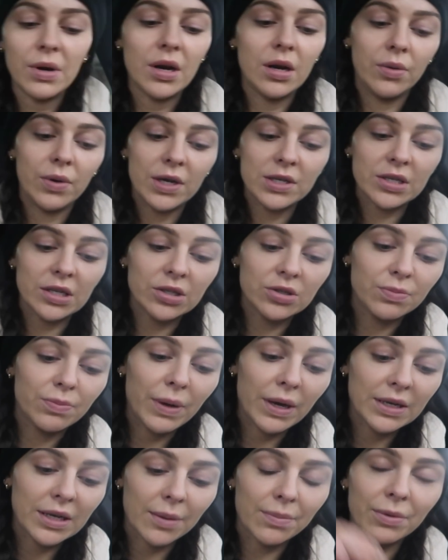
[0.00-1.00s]
anyways, I just
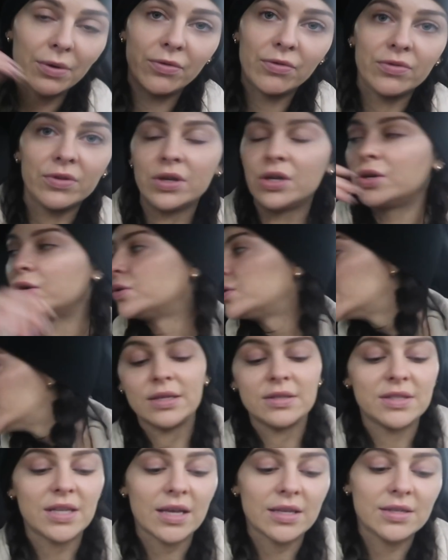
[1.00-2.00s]
picked up a few
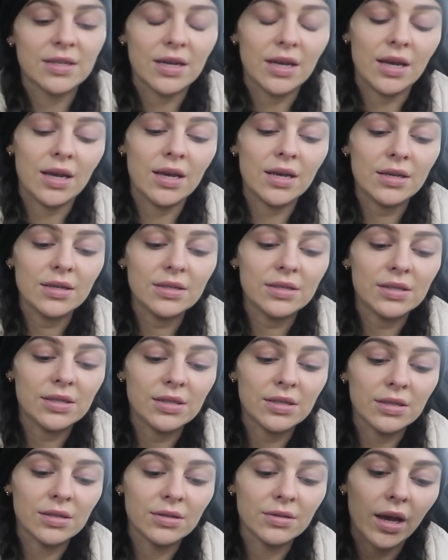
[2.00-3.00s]

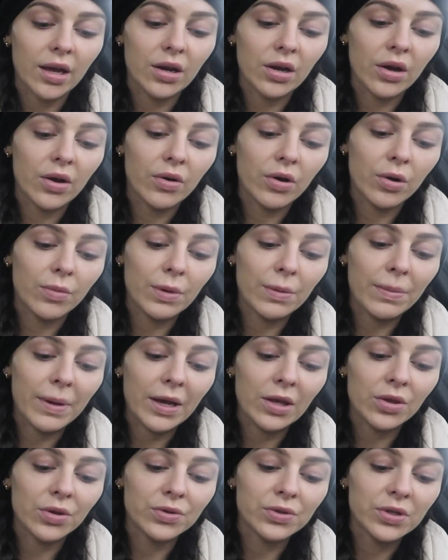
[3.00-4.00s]
necessities. I'm gonna go home and
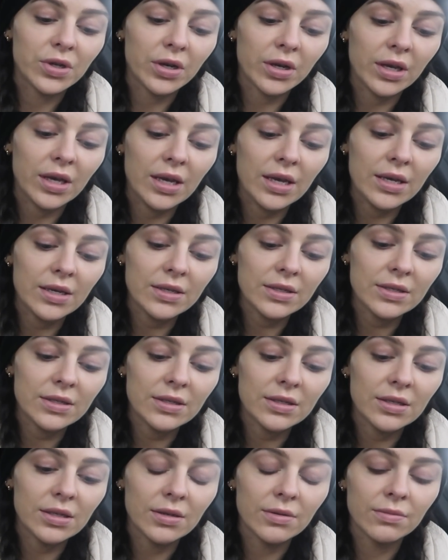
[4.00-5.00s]
bake those
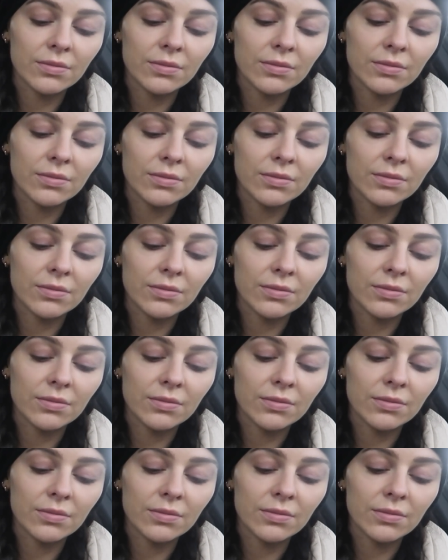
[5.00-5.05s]
cookies.